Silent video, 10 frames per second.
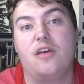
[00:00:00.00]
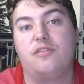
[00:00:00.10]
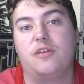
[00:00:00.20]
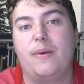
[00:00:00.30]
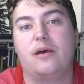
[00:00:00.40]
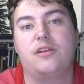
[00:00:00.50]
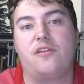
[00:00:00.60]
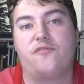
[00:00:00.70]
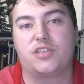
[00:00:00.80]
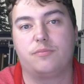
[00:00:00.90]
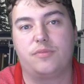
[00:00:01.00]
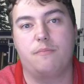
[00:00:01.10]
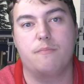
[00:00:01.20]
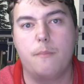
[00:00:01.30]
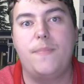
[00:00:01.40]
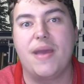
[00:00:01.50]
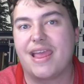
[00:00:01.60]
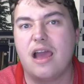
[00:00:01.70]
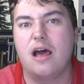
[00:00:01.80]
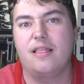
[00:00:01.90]
the building for something
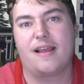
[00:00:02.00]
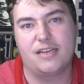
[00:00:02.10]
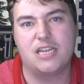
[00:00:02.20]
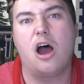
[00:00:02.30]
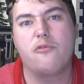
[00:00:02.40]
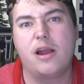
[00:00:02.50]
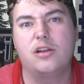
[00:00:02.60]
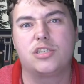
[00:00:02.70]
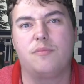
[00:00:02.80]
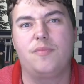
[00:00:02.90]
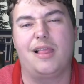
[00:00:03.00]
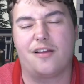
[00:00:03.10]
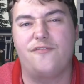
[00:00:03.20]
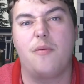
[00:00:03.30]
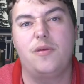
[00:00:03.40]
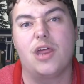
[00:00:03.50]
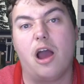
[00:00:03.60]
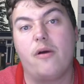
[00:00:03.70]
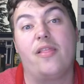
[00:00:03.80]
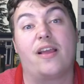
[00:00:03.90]
bigger, like a dark ride or something, like a family
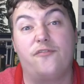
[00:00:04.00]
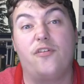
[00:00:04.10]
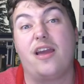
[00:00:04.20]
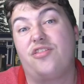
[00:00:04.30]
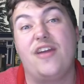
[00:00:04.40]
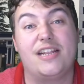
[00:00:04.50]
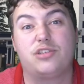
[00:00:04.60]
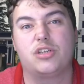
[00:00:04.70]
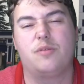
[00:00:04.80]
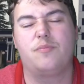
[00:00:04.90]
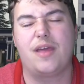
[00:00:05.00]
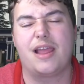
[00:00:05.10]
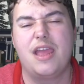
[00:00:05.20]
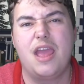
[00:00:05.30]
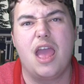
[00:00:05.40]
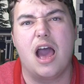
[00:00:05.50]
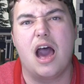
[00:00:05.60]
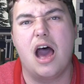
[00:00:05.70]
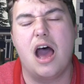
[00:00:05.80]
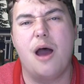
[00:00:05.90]
dark ride, like a flying theatre or something.
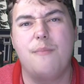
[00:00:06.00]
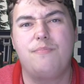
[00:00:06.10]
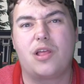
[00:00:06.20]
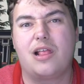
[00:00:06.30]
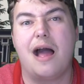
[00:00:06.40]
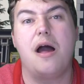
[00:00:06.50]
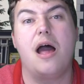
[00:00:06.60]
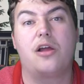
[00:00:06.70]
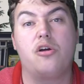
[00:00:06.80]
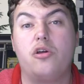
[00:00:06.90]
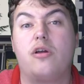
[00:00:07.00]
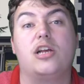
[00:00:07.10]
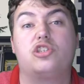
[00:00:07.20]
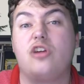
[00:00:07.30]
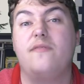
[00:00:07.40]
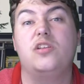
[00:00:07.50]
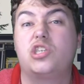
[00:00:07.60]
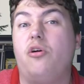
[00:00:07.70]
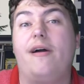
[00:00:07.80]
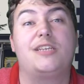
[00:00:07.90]
Cuckoo Car's Driving
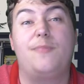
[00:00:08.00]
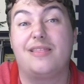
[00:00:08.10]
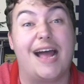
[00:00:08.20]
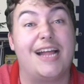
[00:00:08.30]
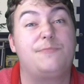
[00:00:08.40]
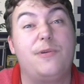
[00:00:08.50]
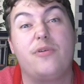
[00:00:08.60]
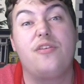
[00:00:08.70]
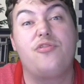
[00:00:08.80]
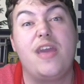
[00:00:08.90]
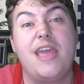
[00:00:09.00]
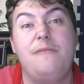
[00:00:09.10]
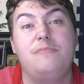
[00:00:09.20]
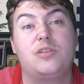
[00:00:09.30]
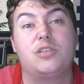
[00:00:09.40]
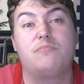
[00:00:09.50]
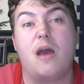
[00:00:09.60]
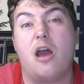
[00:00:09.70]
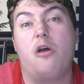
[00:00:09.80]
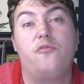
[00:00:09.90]
School, I expect that to be rethemed,
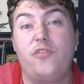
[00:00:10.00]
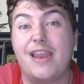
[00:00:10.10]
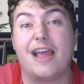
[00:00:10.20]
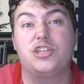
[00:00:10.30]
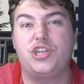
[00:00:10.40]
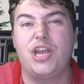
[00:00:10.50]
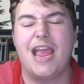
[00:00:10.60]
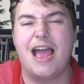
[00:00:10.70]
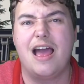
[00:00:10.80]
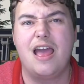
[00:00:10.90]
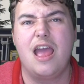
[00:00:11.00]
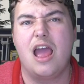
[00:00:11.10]
hopefully next year.